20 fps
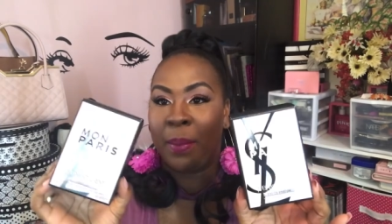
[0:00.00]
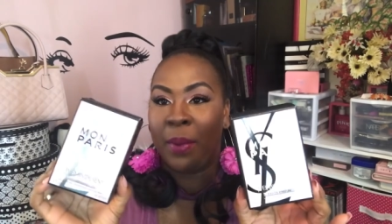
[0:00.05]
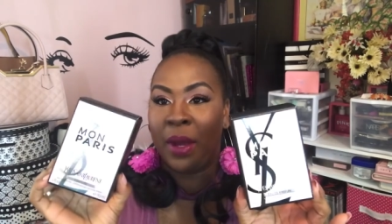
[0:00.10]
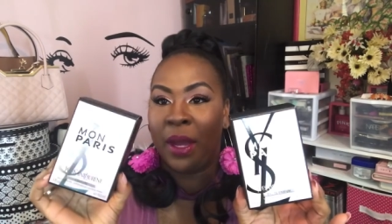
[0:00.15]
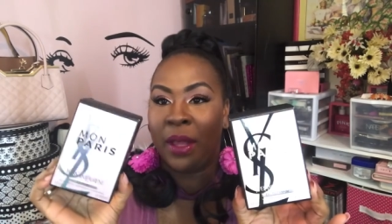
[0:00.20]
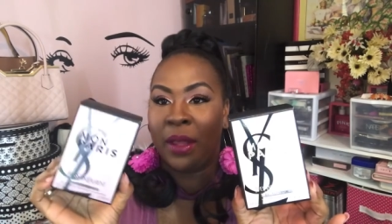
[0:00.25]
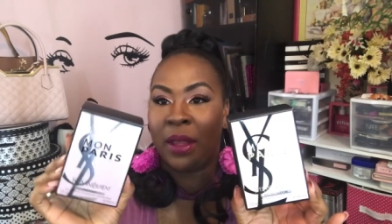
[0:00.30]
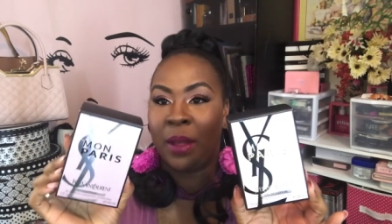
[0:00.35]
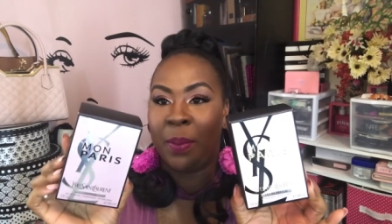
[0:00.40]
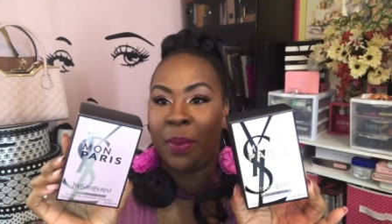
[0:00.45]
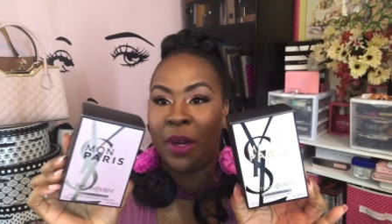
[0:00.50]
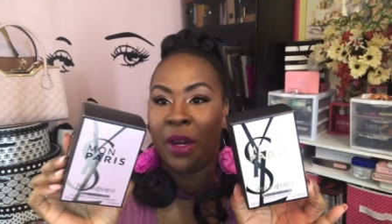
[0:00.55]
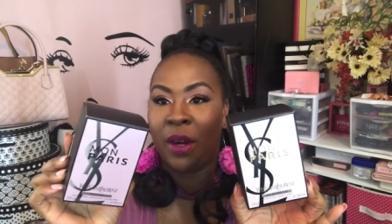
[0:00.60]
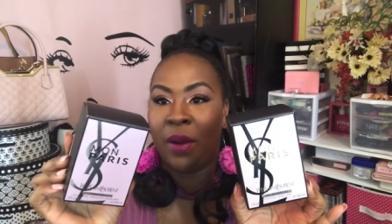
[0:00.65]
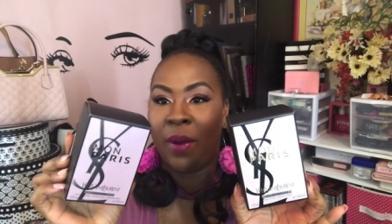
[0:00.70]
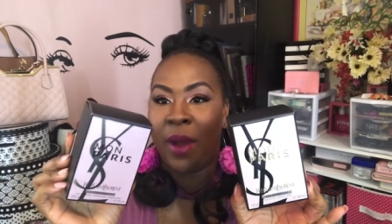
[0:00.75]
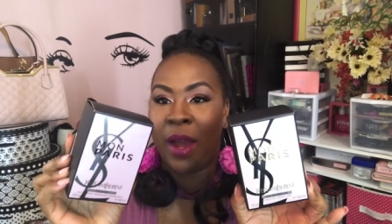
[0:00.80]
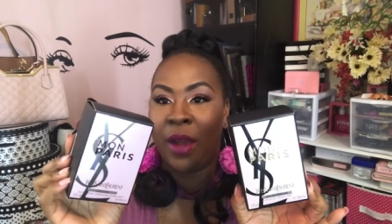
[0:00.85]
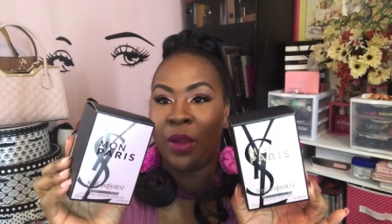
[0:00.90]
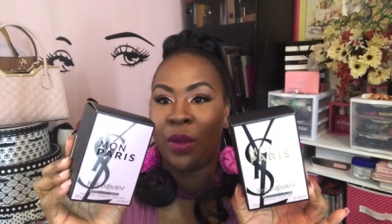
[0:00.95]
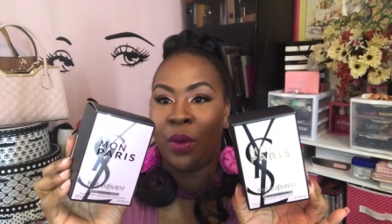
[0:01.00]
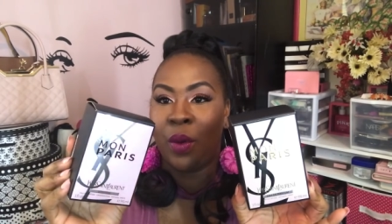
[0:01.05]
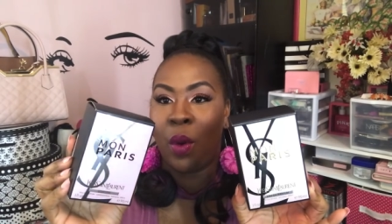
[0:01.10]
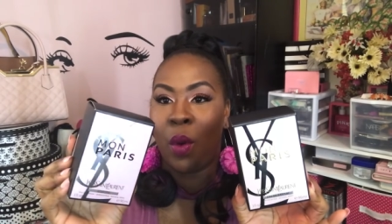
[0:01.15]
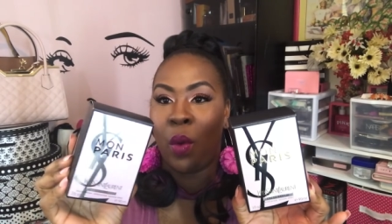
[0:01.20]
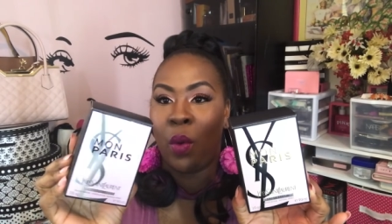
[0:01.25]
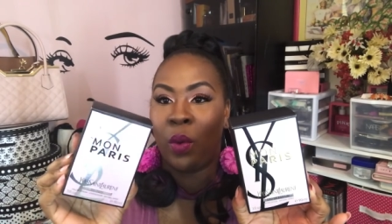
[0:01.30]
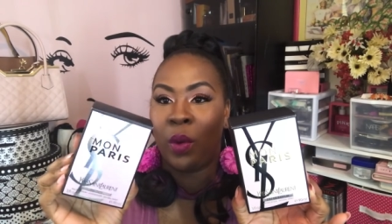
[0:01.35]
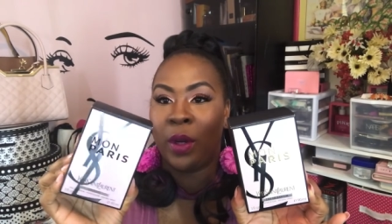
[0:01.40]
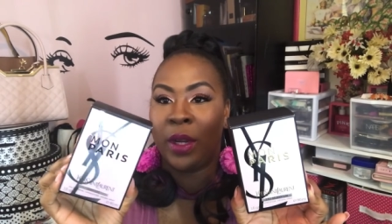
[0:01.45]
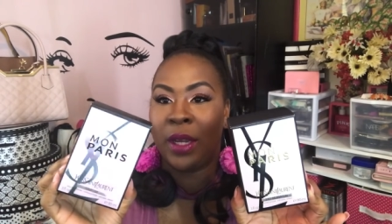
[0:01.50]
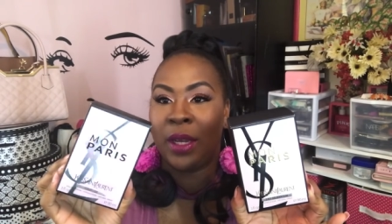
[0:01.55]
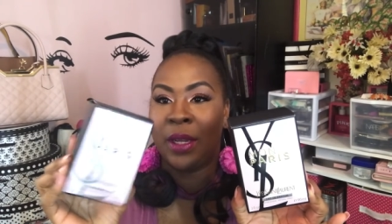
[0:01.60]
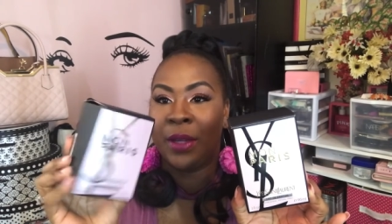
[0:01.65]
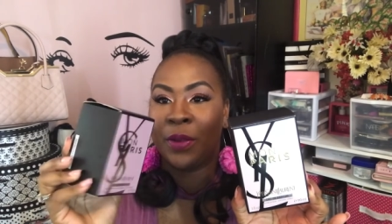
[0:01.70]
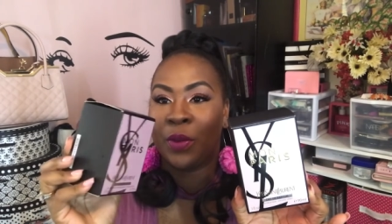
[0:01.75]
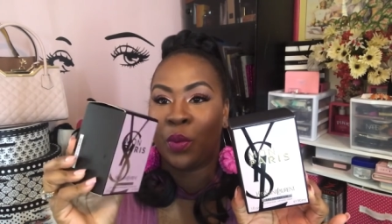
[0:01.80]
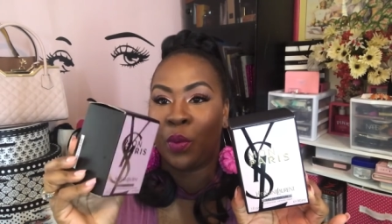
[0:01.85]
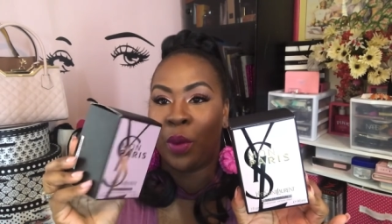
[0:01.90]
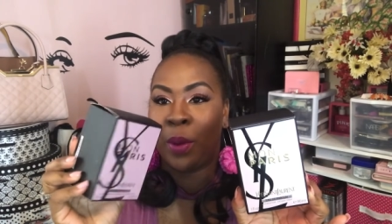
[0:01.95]
But depending on how you hold it,
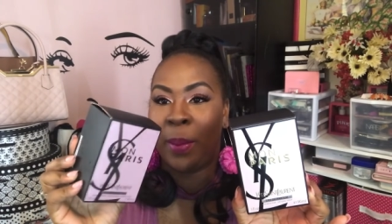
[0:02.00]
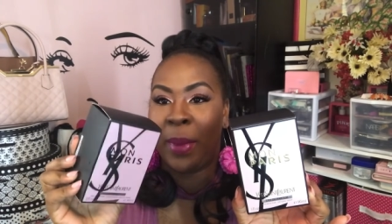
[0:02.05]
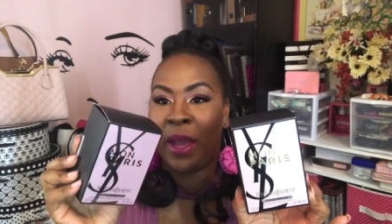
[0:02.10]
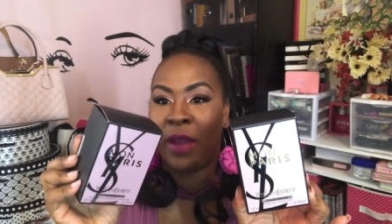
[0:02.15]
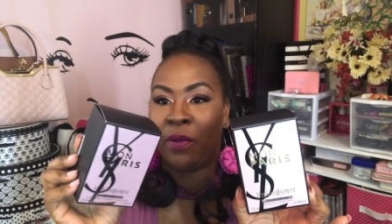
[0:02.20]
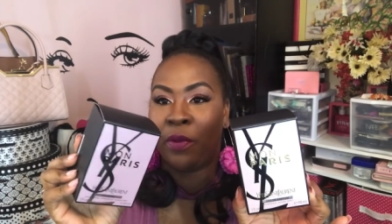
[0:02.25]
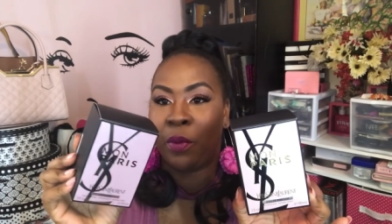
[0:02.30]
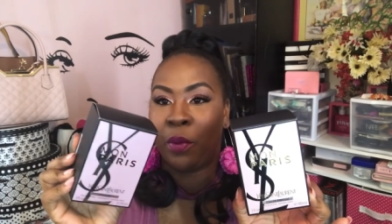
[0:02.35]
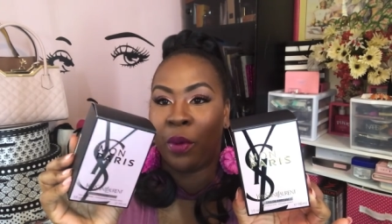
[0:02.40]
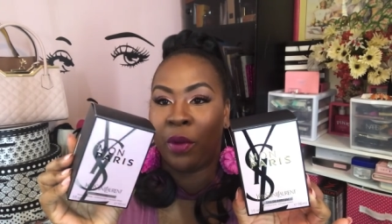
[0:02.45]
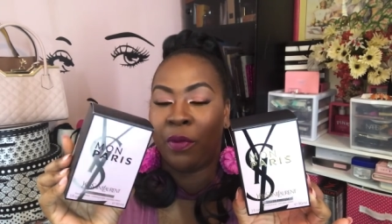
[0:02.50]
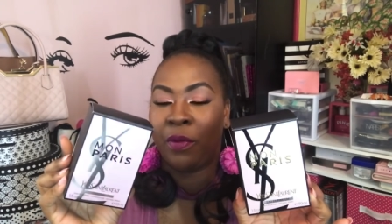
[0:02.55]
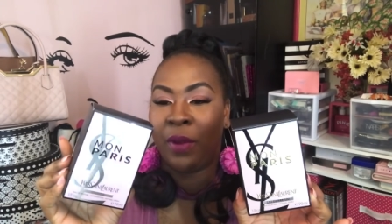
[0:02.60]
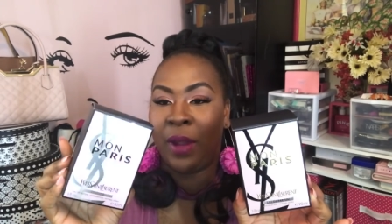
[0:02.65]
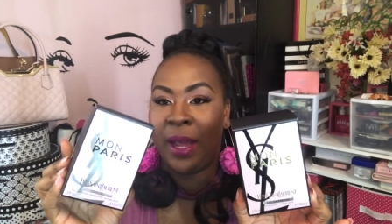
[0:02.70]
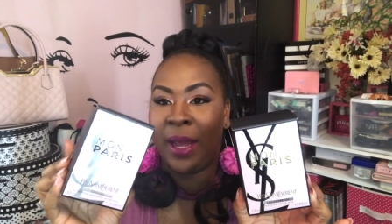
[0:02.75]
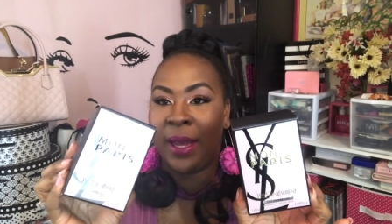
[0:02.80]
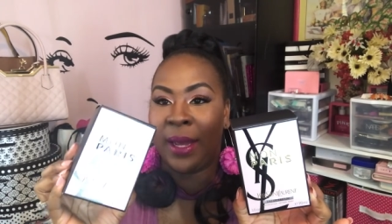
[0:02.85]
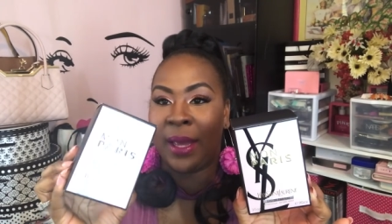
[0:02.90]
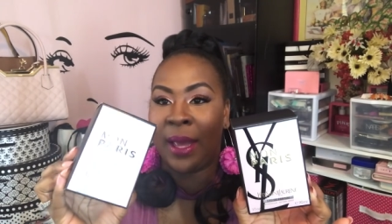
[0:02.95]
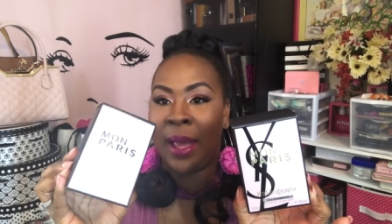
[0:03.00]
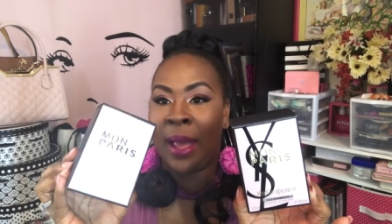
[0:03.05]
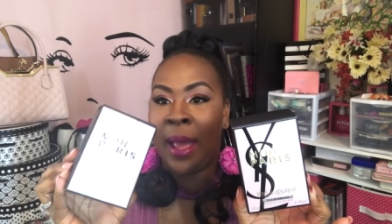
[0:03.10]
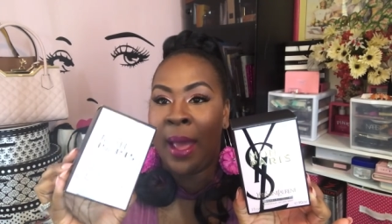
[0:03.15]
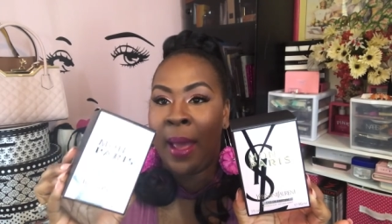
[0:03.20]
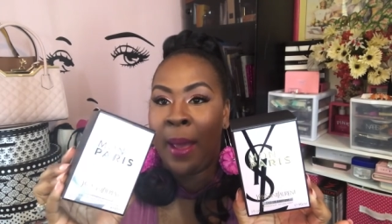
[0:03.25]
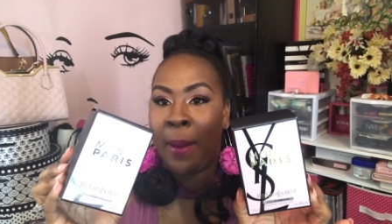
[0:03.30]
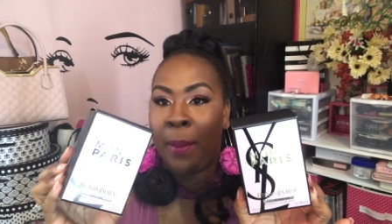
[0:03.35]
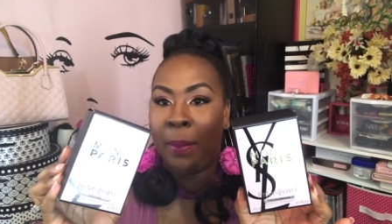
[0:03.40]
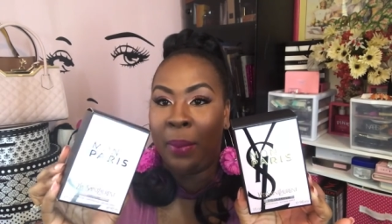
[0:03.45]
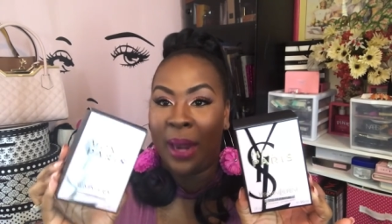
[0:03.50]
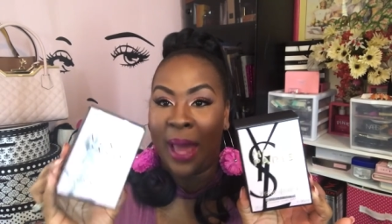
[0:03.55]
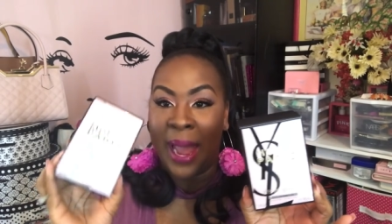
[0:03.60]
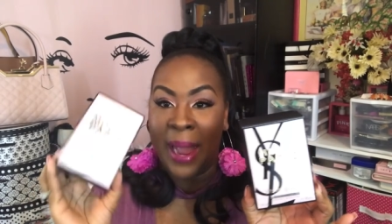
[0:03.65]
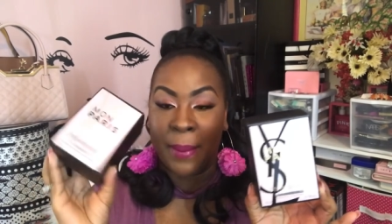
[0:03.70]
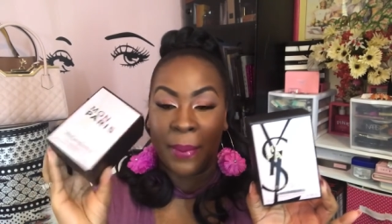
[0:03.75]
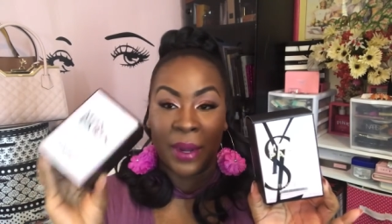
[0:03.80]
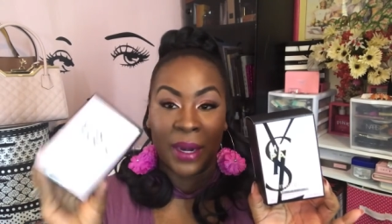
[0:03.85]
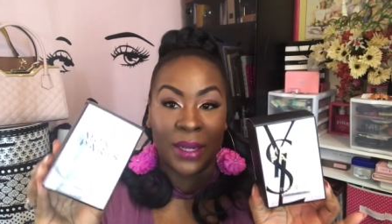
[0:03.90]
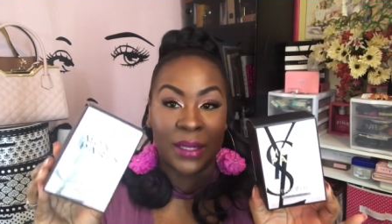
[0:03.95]
this one may reflect
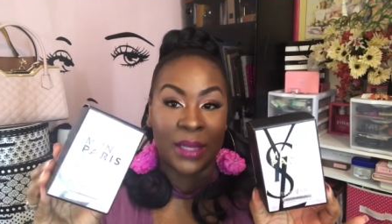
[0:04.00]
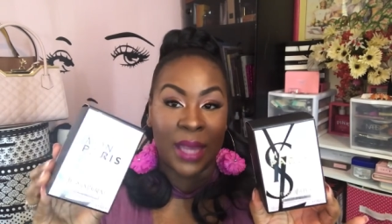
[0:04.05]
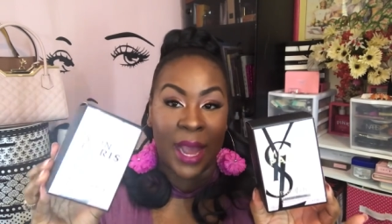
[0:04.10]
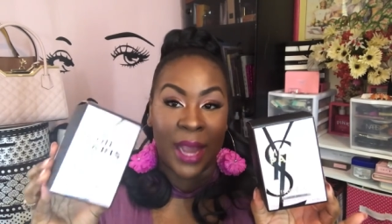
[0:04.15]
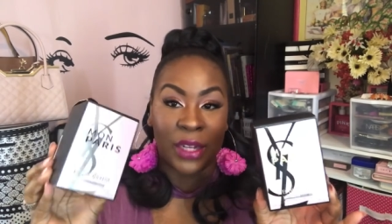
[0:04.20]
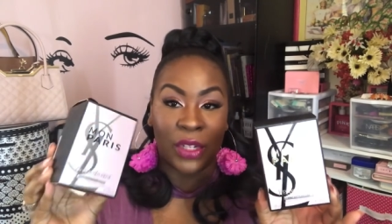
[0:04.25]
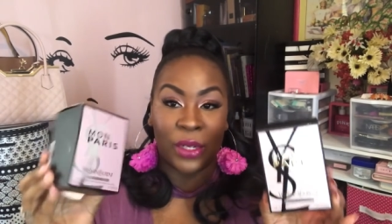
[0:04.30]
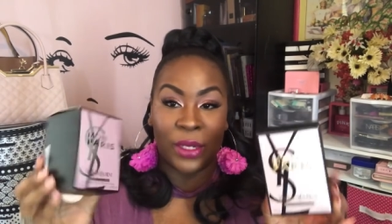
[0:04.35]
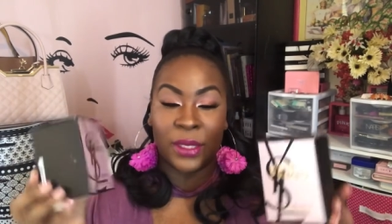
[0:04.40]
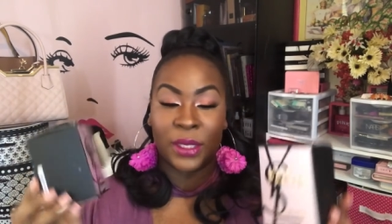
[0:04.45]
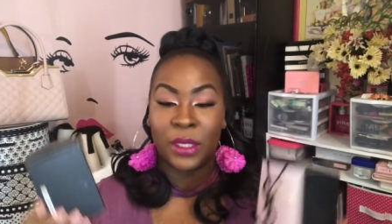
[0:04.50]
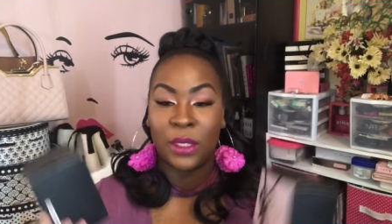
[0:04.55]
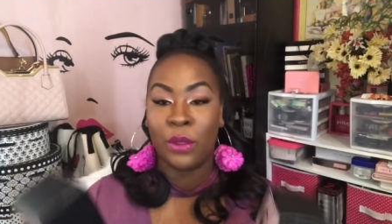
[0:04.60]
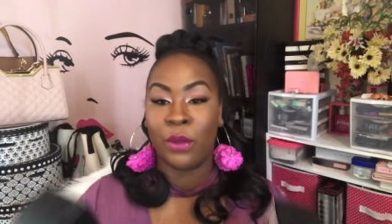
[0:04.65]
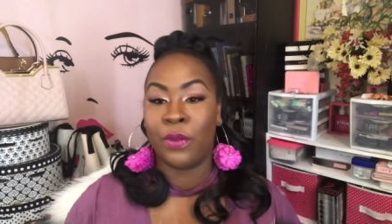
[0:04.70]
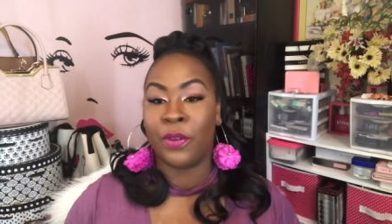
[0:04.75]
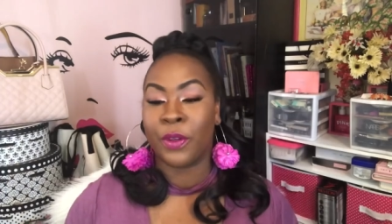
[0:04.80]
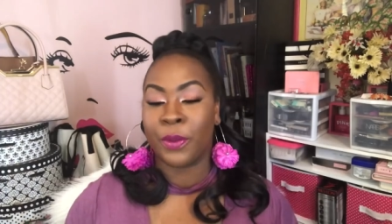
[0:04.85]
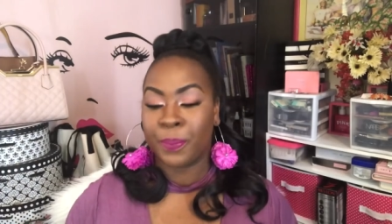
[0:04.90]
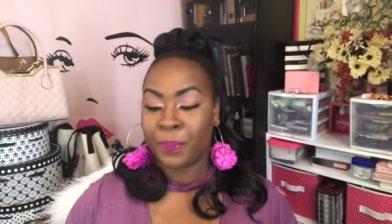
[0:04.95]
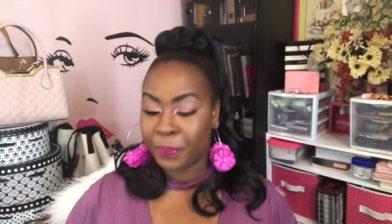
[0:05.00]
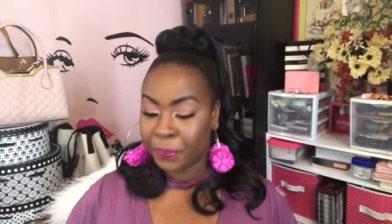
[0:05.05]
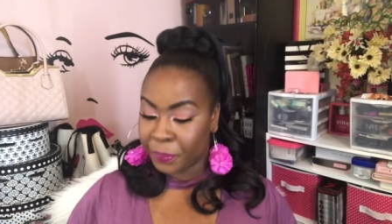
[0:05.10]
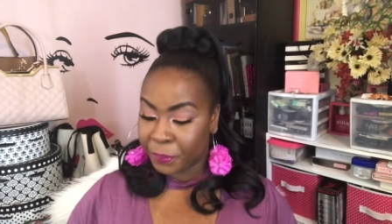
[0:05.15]
black, but it's actually silver.